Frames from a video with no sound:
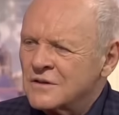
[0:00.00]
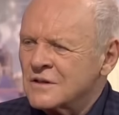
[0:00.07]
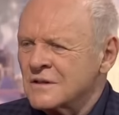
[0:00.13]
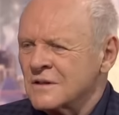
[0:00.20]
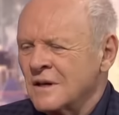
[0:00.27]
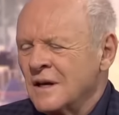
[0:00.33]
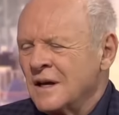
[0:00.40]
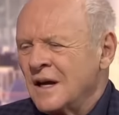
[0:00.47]

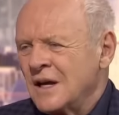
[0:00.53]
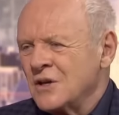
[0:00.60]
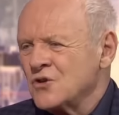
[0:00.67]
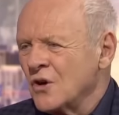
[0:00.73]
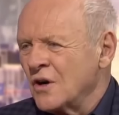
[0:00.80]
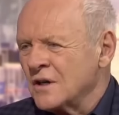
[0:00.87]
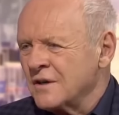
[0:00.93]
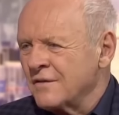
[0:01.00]
Just
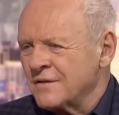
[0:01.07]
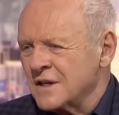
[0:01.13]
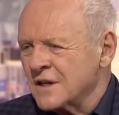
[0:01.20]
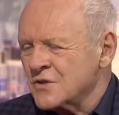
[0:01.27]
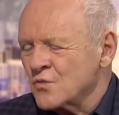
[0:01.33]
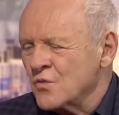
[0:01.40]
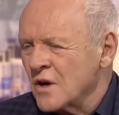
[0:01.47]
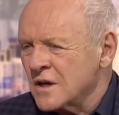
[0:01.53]
enjoy it. If it
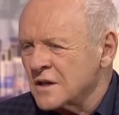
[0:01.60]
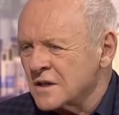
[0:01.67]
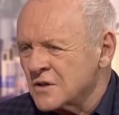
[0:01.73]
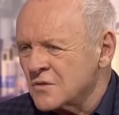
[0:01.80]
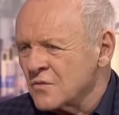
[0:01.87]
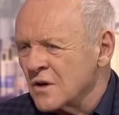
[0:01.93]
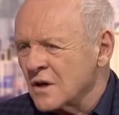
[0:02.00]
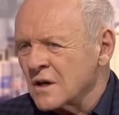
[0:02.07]
doesn't work, it
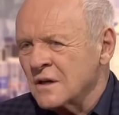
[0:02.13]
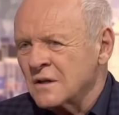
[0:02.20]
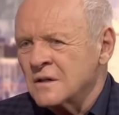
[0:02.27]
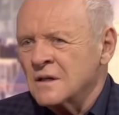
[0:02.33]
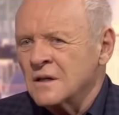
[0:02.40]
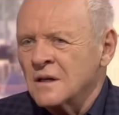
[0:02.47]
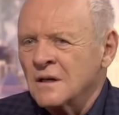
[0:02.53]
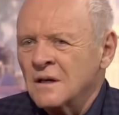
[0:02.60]
doesn't work.
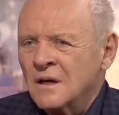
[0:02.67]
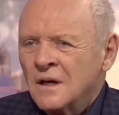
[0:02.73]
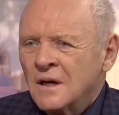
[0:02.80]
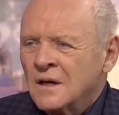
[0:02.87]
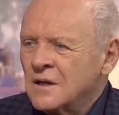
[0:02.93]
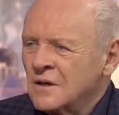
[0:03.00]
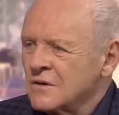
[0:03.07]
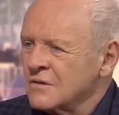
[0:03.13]
And uh,
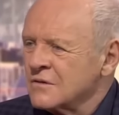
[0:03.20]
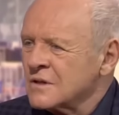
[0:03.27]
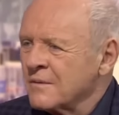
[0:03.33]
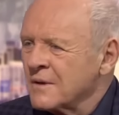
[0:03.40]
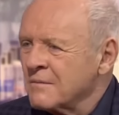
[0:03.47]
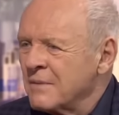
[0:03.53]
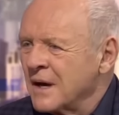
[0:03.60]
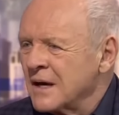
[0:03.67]
you do
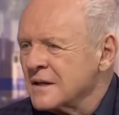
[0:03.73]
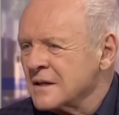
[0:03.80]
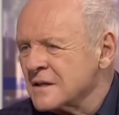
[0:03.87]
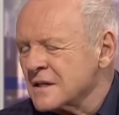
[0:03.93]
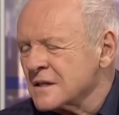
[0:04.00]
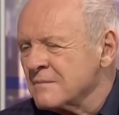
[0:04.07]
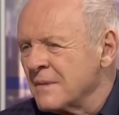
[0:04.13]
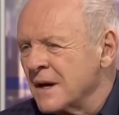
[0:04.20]
something bad, it
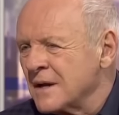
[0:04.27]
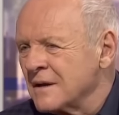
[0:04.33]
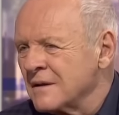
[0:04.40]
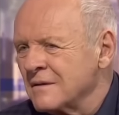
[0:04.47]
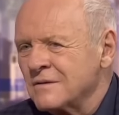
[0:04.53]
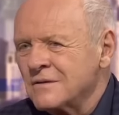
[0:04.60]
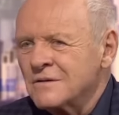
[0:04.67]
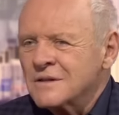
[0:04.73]
doesn't matter.
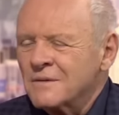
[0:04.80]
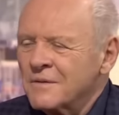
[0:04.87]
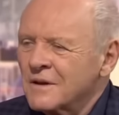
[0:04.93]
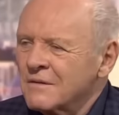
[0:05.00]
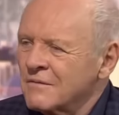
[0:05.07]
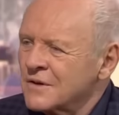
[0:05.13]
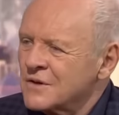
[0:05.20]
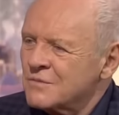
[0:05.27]
And you do
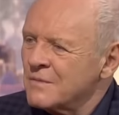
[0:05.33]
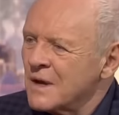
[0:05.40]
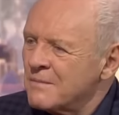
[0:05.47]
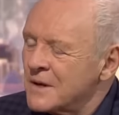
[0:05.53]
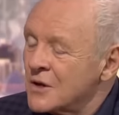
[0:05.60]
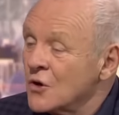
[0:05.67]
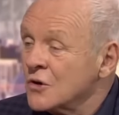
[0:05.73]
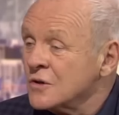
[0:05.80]
something which may
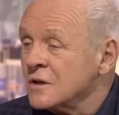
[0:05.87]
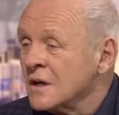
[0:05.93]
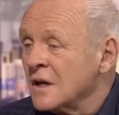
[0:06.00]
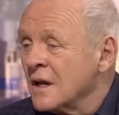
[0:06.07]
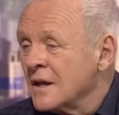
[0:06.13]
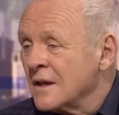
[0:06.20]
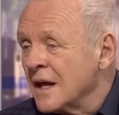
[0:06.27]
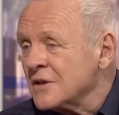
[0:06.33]
be good,
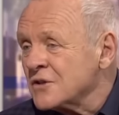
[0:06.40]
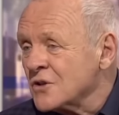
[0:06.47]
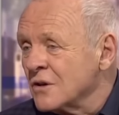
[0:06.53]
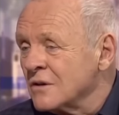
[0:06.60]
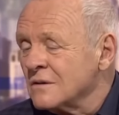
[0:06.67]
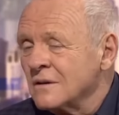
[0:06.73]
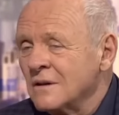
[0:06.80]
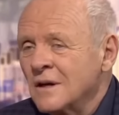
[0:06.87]
that's
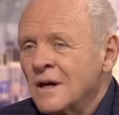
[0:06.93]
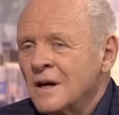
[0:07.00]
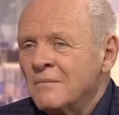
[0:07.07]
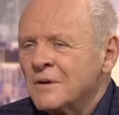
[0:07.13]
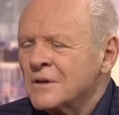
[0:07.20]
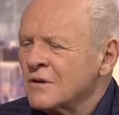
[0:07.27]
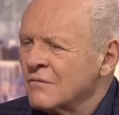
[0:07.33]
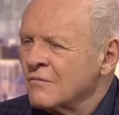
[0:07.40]
good.
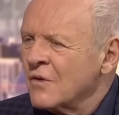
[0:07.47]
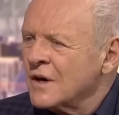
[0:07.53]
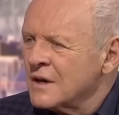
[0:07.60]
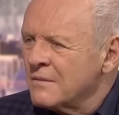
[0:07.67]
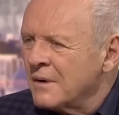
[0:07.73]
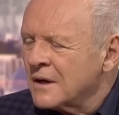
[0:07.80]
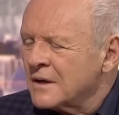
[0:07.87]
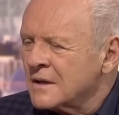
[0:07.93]
But don't
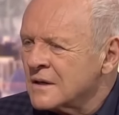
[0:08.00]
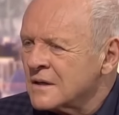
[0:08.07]
worry about it.